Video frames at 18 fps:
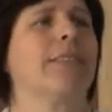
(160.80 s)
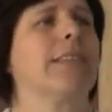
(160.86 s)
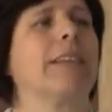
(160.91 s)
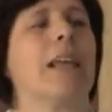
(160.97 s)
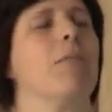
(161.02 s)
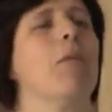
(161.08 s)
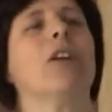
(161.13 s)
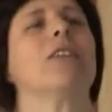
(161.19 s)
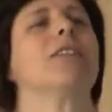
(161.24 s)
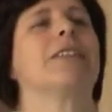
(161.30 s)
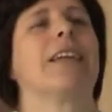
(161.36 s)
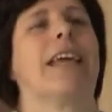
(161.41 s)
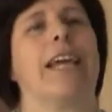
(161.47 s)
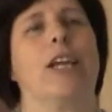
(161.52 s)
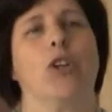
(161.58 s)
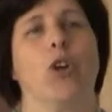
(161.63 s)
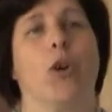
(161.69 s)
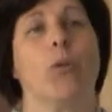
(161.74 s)
they might
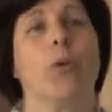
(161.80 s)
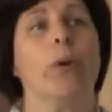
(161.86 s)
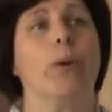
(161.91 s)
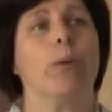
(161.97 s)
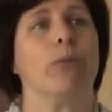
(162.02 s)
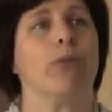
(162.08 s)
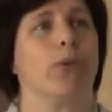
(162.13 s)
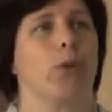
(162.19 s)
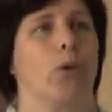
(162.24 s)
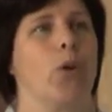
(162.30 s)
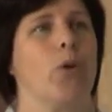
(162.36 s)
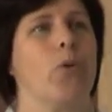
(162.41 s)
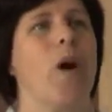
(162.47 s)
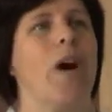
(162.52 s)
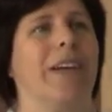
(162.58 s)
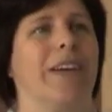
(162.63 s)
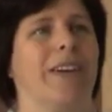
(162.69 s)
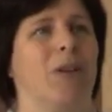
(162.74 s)
stay in your room for a
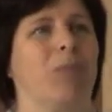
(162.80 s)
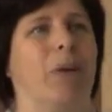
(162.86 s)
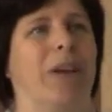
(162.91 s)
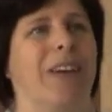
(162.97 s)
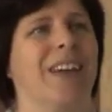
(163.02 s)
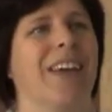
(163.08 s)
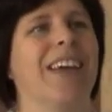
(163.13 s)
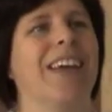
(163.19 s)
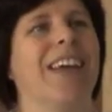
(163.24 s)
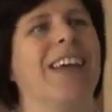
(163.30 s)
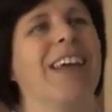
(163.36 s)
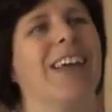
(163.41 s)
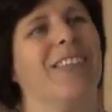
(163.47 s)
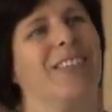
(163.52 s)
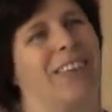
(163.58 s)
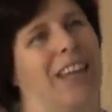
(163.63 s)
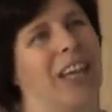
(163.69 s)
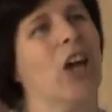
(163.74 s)
while, but
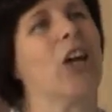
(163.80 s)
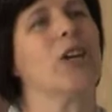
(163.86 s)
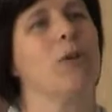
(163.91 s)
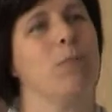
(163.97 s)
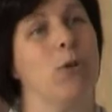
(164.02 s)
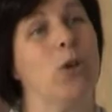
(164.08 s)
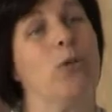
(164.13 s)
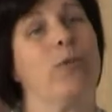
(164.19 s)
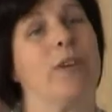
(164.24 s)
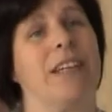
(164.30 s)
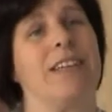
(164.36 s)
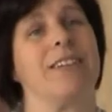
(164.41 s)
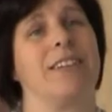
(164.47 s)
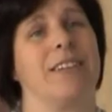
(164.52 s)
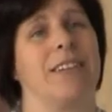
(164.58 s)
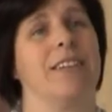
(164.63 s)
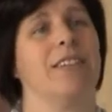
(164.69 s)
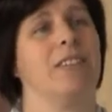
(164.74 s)
they're going to move
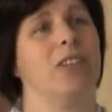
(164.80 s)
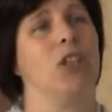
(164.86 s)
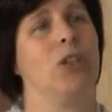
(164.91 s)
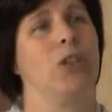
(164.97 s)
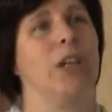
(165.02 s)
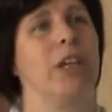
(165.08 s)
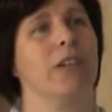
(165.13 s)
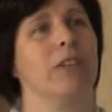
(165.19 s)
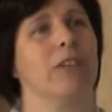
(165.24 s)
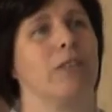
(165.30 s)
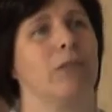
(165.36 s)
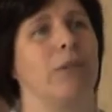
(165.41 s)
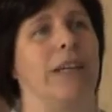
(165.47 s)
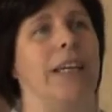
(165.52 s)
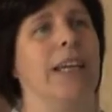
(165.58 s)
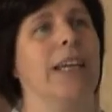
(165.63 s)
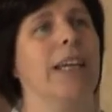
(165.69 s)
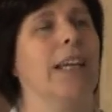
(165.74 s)
into this new
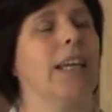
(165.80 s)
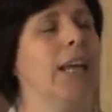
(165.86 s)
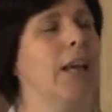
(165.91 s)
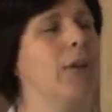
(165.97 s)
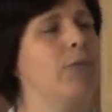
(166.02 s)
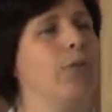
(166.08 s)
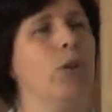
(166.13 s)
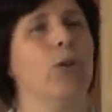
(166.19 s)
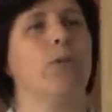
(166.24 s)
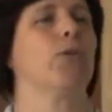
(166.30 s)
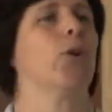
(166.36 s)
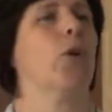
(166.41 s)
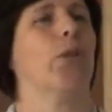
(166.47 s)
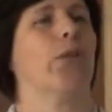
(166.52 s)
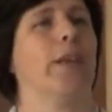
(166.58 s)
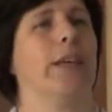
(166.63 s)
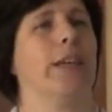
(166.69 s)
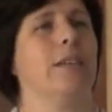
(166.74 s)
nursery. If you've
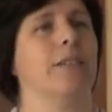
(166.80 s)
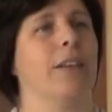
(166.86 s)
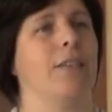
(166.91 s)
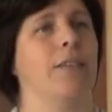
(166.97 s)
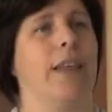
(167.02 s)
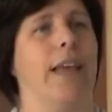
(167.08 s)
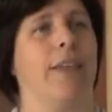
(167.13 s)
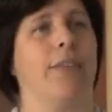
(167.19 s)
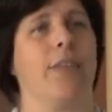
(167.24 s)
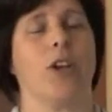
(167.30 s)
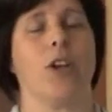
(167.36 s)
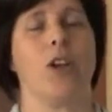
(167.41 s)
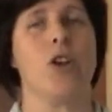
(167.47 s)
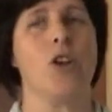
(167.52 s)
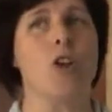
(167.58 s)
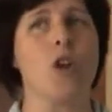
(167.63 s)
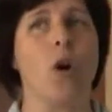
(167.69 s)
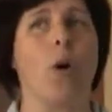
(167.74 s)
got things in there that are
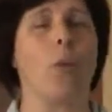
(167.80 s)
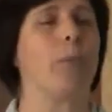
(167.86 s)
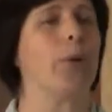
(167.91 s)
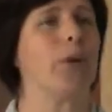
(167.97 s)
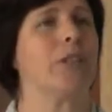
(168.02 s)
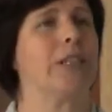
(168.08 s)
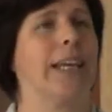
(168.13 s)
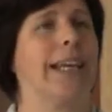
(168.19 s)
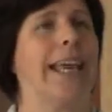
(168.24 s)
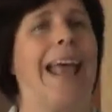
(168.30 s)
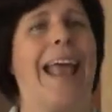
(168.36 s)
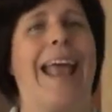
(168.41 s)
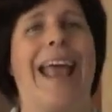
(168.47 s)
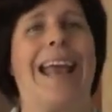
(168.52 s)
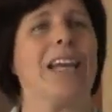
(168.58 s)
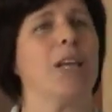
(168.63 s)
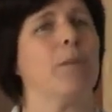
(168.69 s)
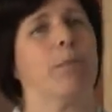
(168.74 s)
not putting
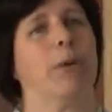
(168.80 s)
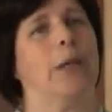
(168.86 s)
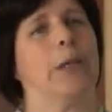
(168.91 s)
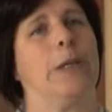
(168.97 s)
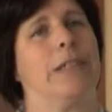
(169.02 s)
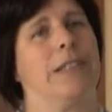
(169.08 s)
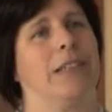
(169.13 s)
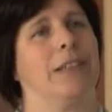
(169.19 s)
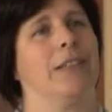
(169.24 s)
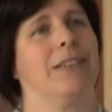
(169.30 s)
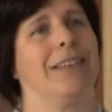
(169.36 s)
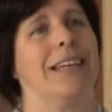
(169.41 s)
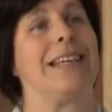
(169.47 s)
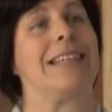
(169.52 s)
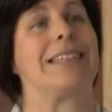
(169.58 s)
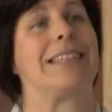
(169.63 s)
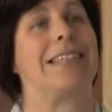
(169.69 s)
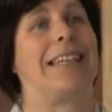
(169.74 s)
any pollutants
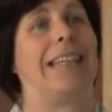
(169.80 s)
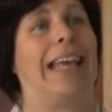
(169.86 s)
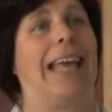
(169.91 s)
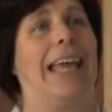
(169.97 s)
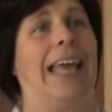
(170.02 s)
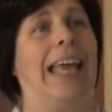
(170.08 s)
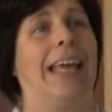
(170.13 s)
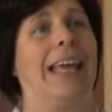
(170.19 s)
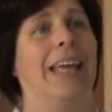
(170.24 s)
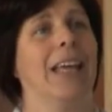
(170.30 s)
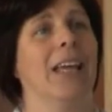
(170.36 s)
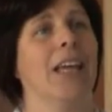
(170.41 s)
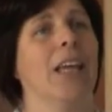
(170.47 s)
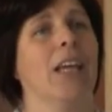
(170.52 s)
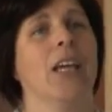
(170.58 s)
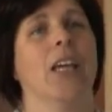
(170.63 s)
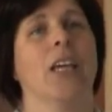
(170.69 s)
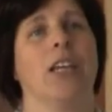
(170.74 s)
into the air,
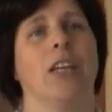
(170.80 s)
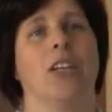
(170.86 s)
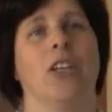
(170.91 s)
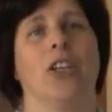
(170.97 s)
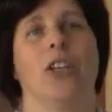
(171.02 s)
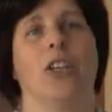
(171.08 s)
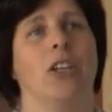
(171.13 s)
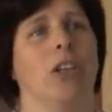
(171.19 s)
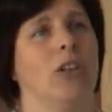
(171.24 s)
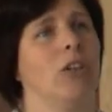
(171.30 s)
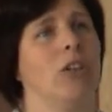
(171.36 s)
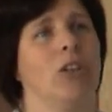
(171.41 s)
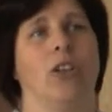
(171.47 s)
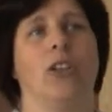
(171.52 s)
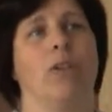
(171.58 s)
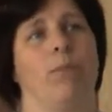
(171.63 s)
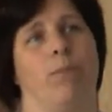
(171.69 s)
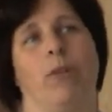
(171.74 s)

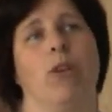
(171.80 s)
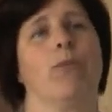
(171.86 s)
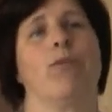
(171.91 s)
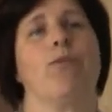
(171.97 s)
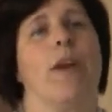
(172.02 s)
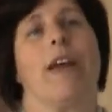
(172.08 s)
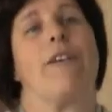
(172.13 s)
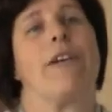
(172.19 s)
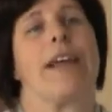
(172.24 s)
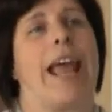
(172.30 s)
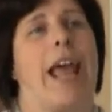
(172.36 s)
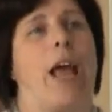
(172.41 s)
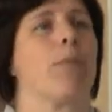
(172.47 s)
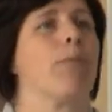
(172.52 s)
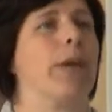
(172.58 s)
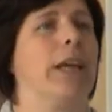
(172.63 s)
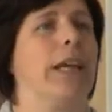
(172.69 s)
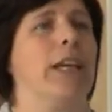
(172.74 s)
you're very
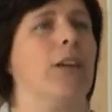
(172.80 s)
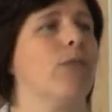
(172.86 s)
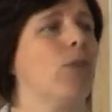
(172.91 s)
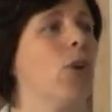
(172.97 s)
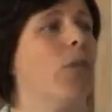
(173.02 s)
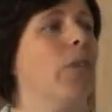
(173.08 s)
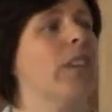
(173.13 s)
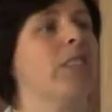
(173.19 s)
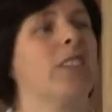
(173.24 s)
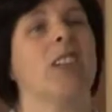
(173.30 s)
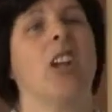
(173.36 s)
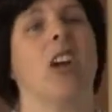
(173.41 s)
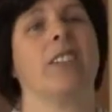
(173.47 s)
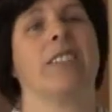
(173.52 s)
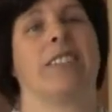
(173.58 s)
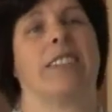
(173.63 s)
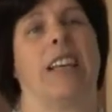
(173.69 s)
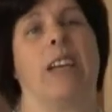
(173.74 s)
happy. You've got this
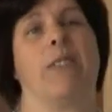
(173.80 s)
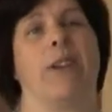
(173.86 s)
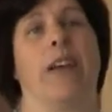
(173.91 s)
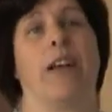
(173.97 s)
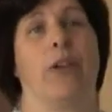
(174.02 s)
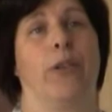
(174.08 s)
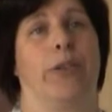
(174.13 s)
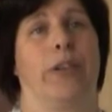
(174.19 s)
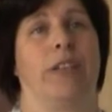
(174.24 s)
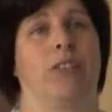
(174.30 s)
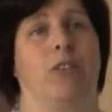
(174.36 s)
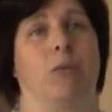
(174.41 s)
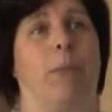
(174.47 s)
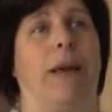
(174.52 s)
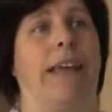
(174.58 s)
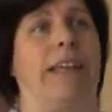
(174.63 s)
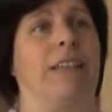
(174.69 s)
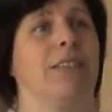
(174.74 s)
nice, safe, healthy
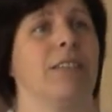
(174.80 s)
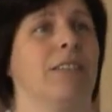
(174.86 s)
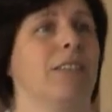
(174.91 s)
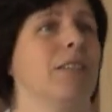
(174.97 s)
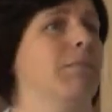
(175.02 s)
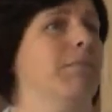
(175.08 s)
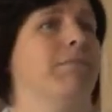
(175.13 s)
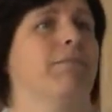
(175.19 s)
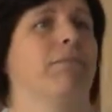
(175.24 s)
space.